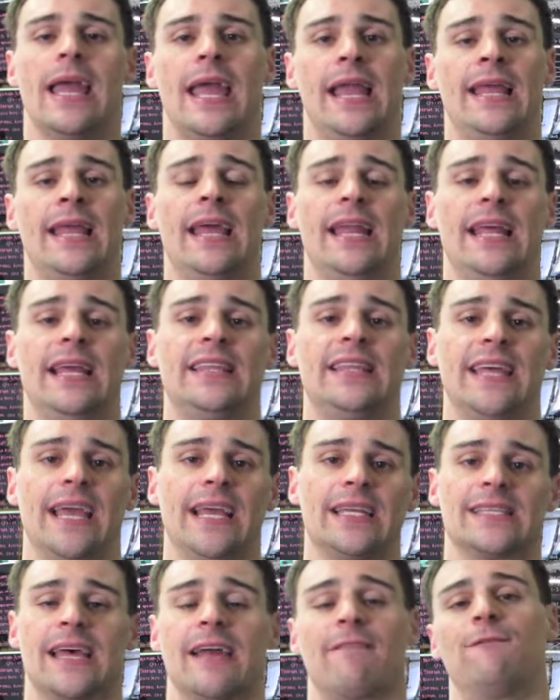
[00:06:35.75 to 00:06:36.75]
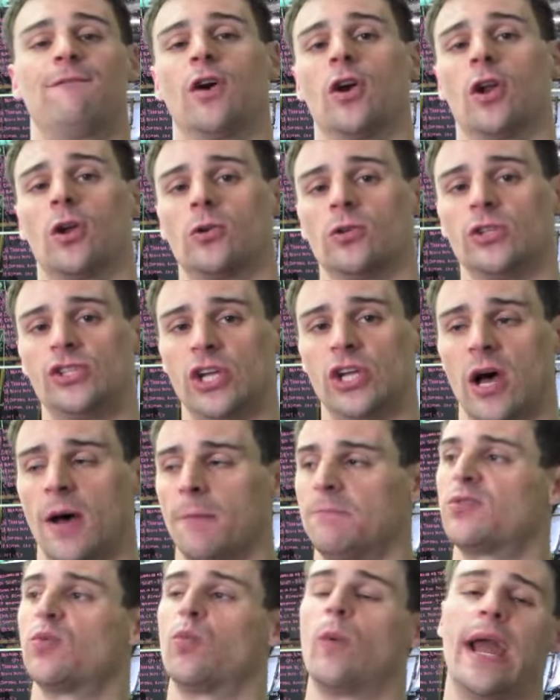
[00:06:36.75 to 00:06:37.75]
and hitting things like vertical
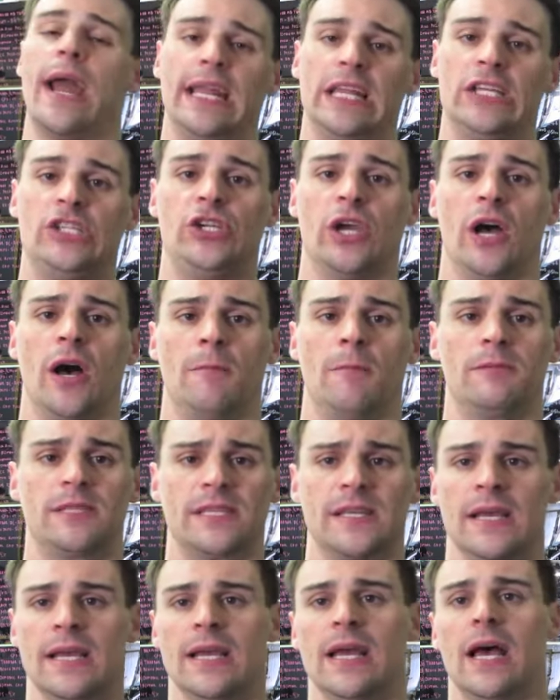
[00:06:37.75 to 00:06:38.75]
jumps, weighted jumps,